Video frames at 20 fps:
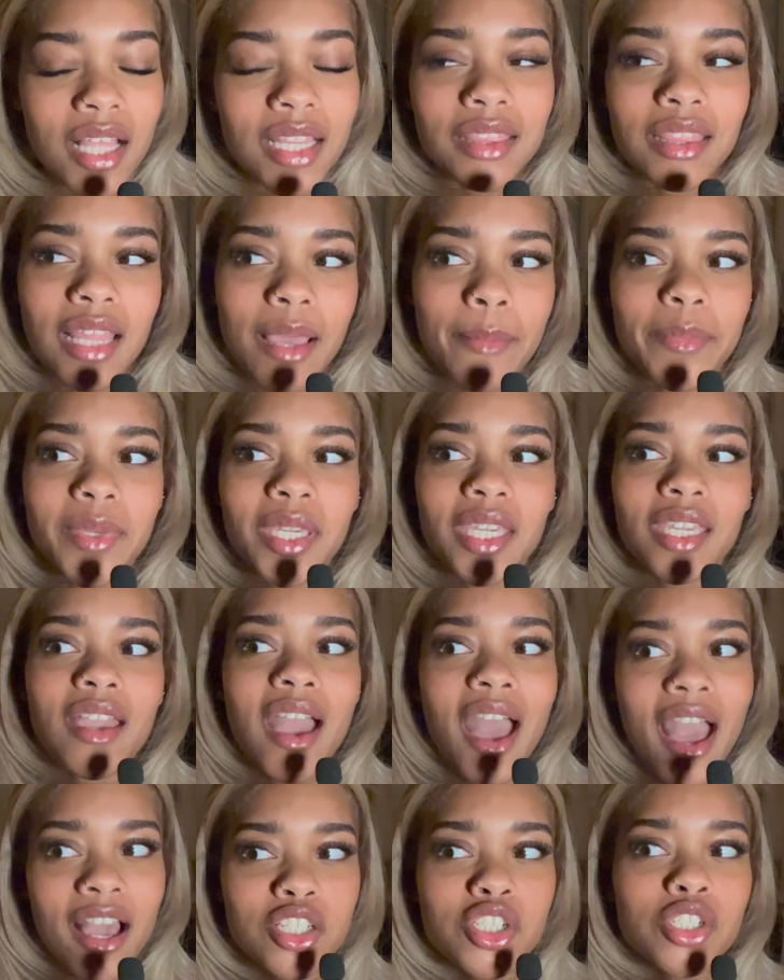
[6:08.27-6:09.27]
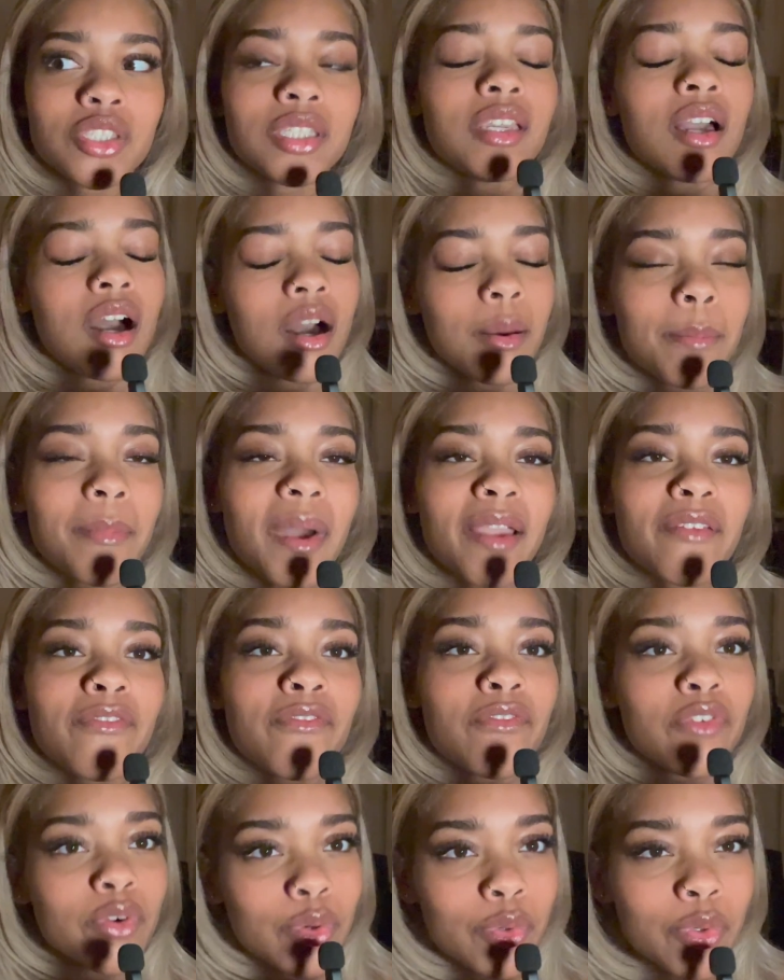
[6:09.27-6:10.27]
Let me actually up my
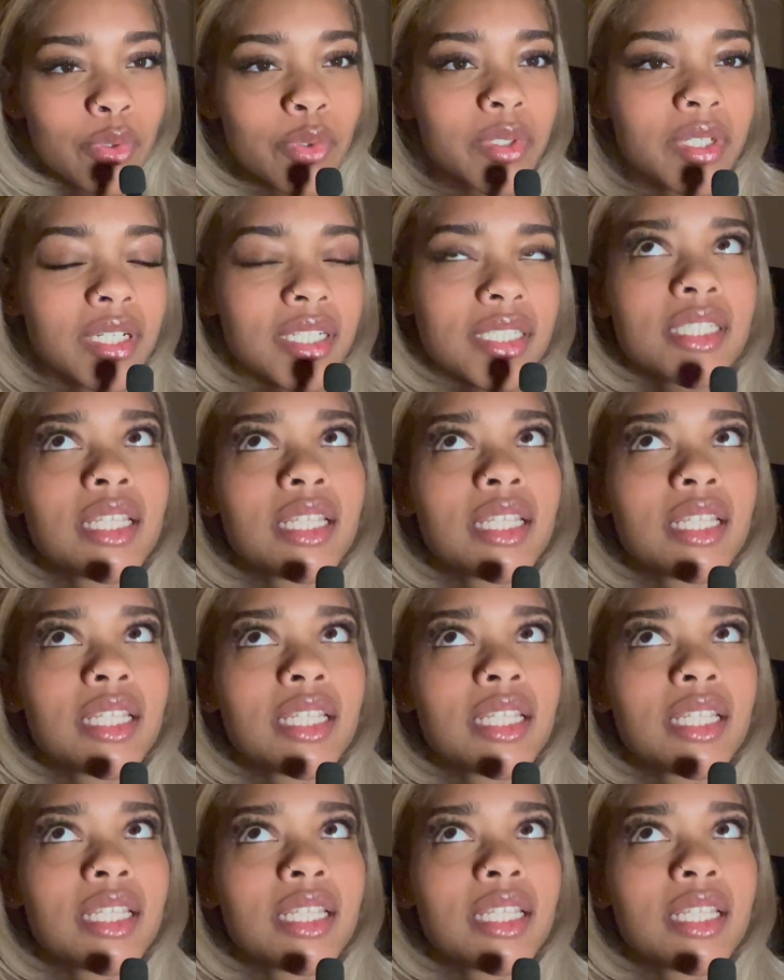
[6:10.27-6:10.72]
food.